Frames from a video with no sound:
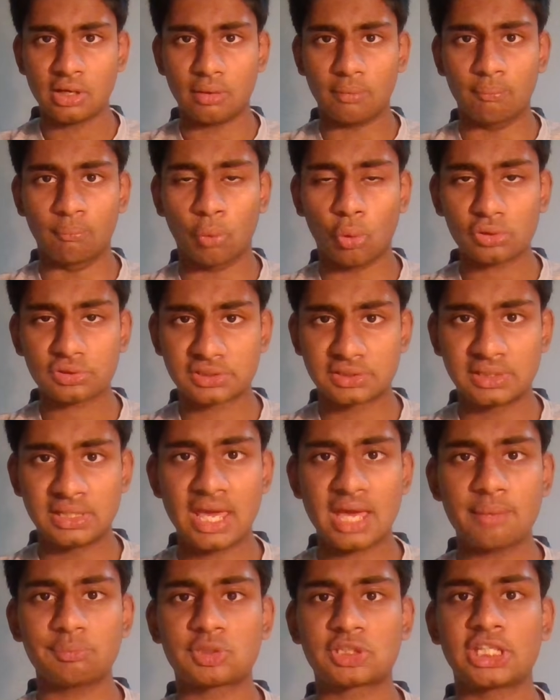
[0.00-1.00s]
Most
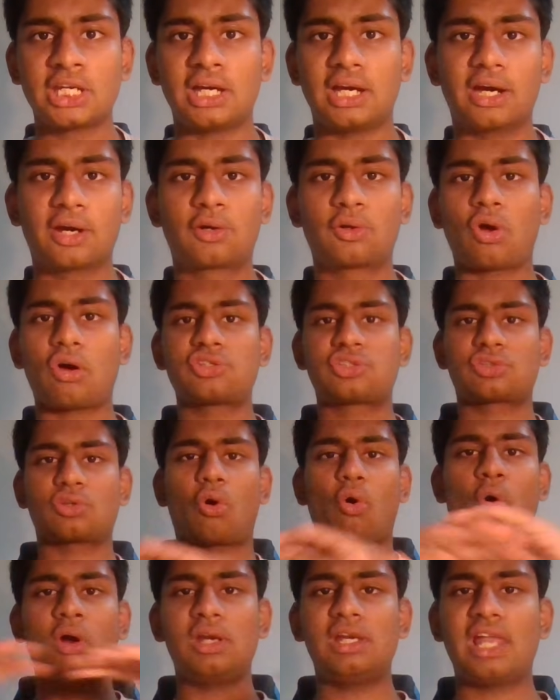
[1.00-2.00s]
games across all